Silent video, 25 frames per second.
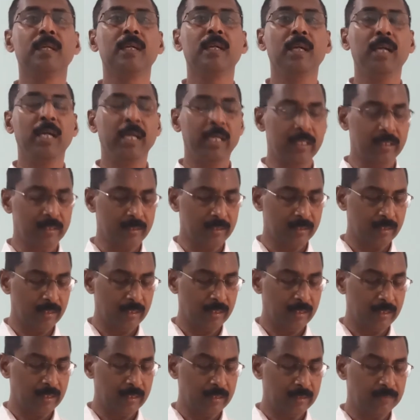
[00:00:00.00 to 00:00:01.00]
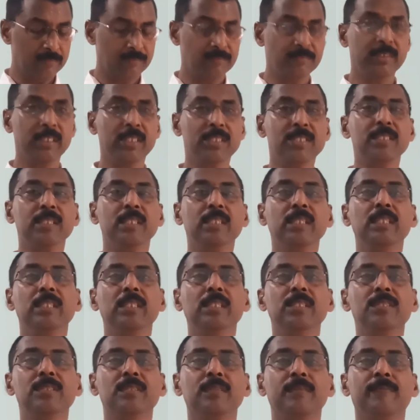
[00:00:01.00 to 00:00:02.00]
and this
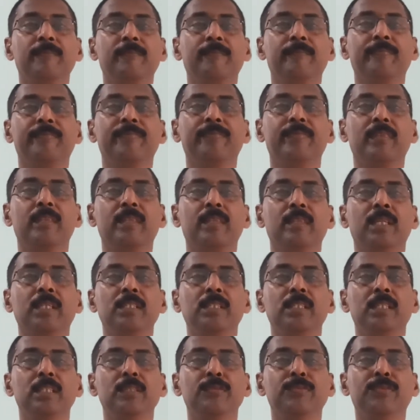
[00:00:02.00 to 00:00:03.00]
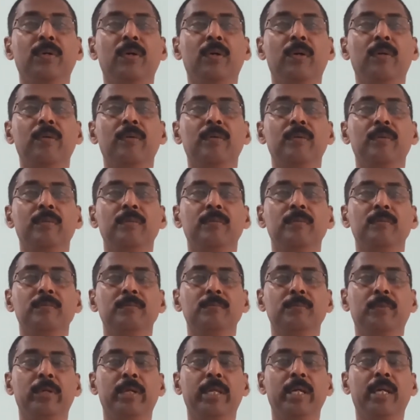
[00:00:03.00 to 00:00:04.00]
is the gene for
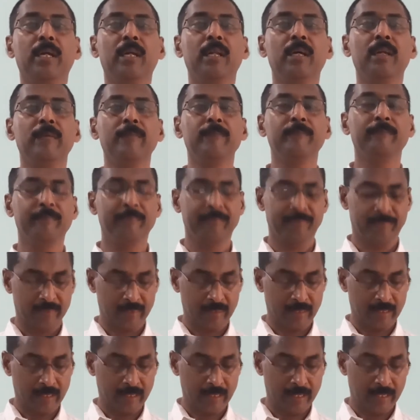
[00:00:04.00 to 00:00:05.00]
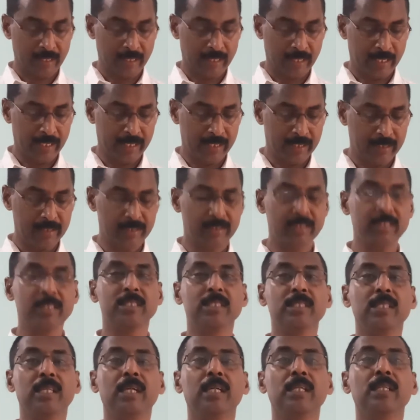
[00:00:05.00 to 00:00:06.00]
body color, and this
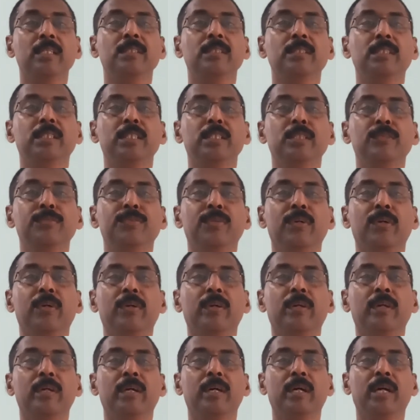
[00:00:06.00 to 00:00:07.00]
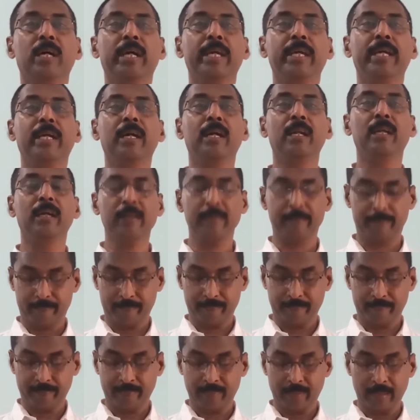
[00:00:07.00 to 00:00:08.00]
is the gene for eye
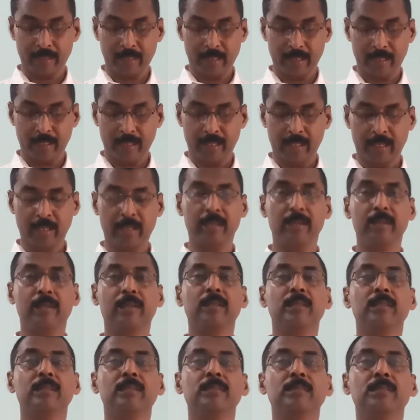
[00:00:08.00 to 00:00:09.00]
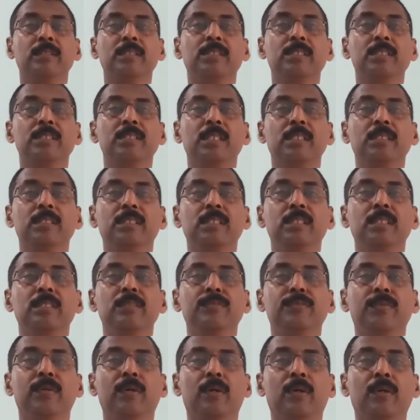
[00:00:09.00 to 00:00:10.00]
color, and this is the
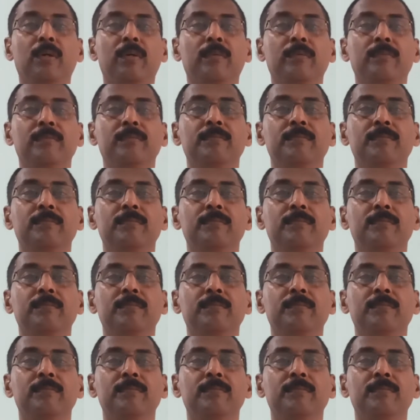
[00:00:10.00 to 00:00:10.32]
gene for